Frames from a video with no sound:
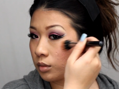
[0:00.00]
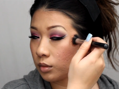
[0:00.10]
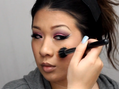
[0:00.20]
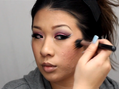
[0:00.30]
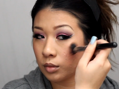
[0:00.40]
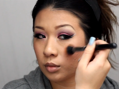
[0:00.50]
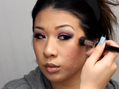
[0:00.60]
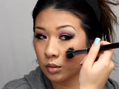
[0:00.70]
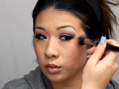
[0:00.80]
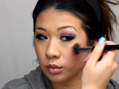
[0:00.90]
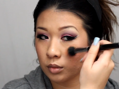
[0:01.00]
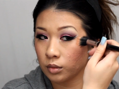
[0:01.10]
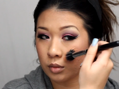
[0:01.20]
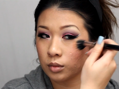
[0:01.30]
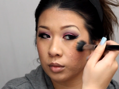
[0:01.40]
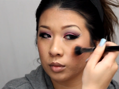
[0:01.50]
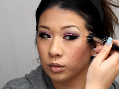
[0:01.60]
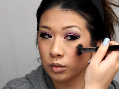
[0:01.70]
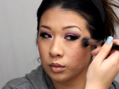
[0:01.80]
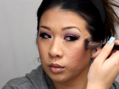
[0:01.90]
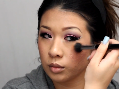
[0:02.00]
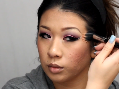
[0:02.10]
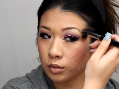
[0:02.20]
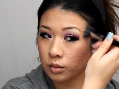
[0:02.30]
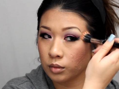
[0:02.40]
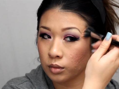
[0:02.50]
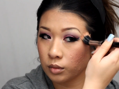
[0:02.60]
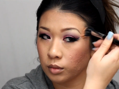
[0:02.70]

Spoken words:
No one is speaking in this clip.